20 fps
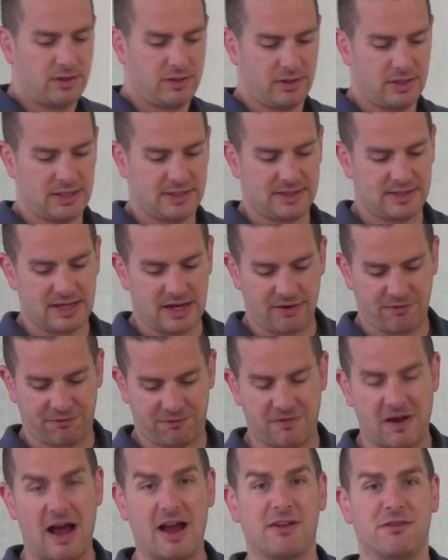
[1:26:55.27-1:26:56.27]
let's
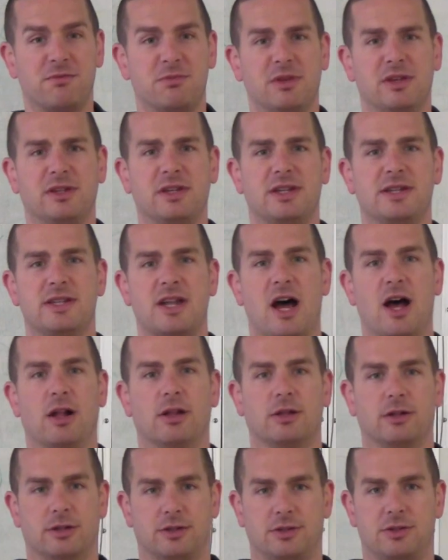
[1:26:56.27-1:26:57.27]
say $5 million.
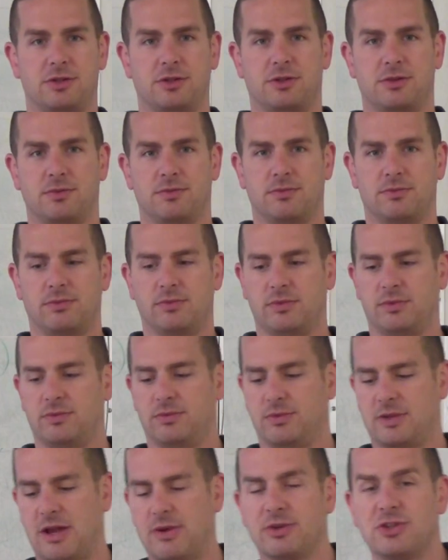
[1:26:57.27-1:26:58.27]

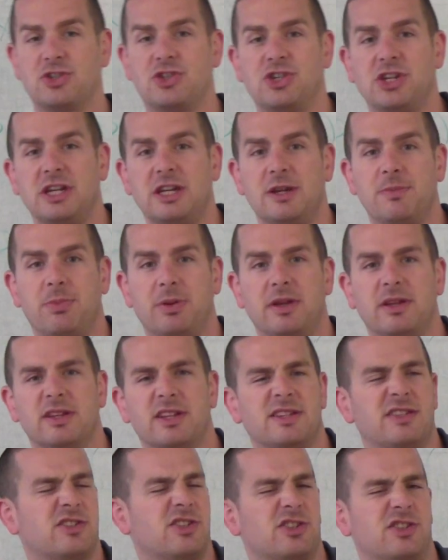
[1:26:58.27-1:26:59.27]
That was GDP.
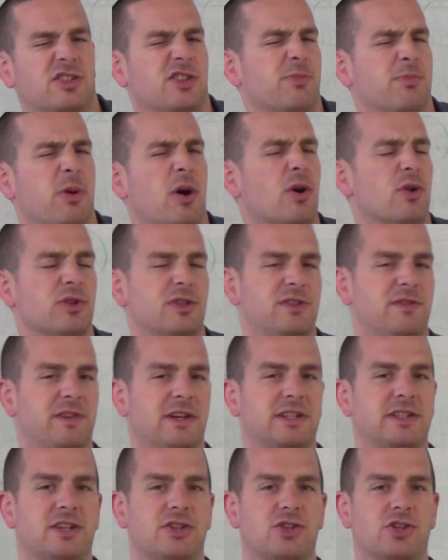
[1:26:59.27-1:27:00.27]
Let's just suppose
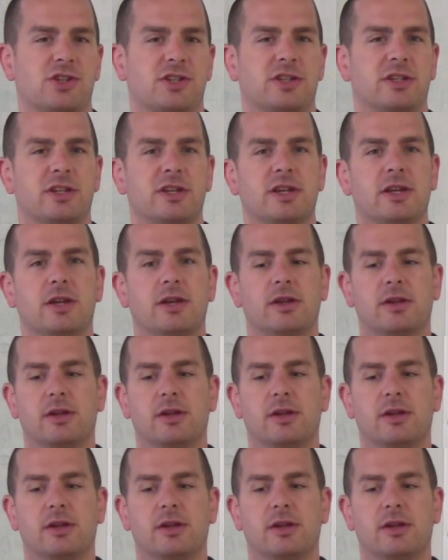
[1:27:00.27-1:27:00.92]
fictitiously